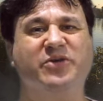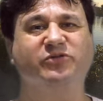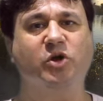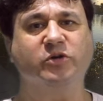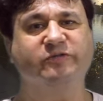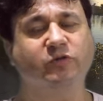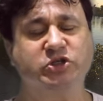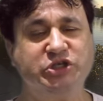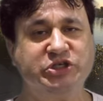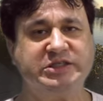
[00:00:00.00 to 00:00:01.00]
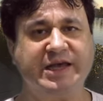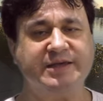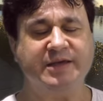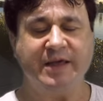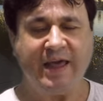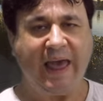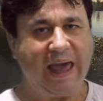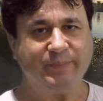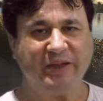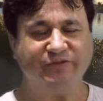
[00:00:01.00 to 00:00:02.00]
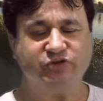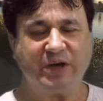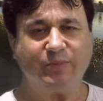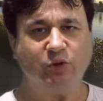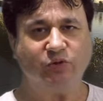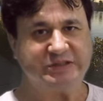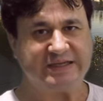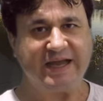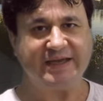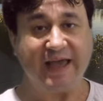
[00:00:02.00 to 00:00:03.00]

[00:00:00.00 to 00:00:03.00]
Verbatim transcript: vlog for Tuesday. Had a bit of trouble today